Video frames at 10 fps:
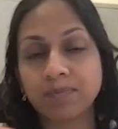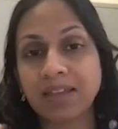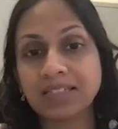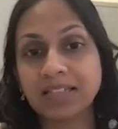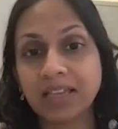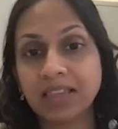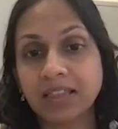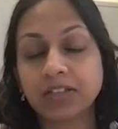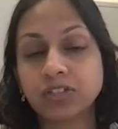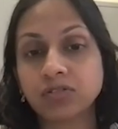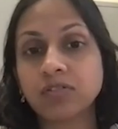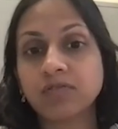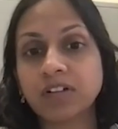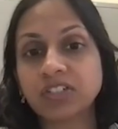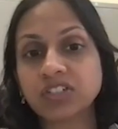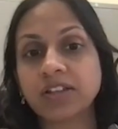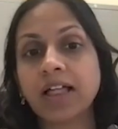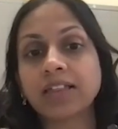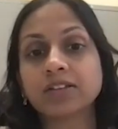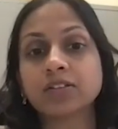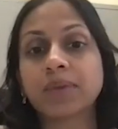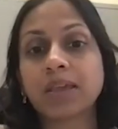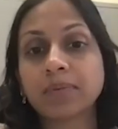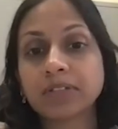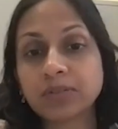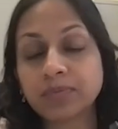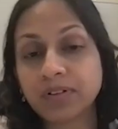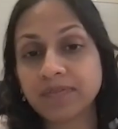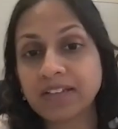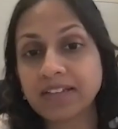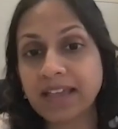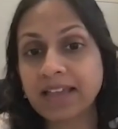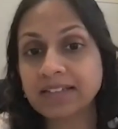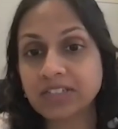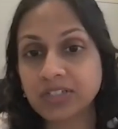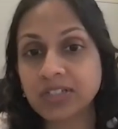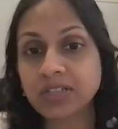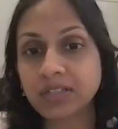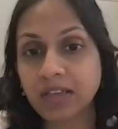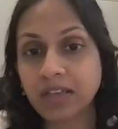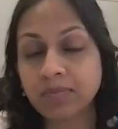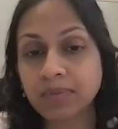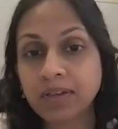maintain that dual functionality to be able to prevent antigen escape.